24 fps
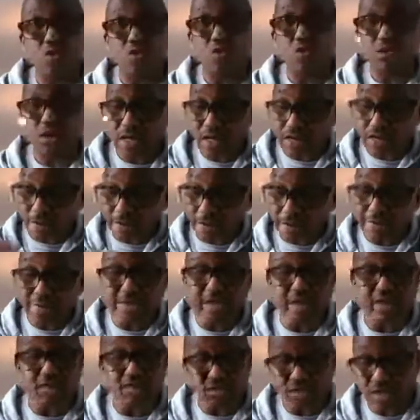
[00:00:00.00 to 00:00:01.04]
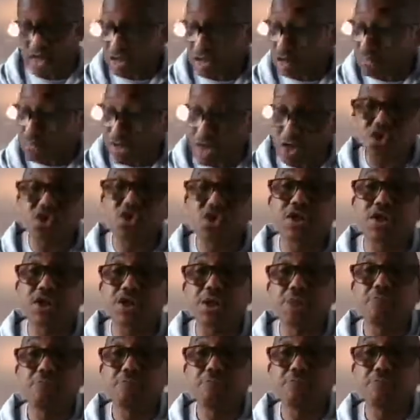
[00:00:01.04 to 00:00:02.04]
whole entire state house. I don't care.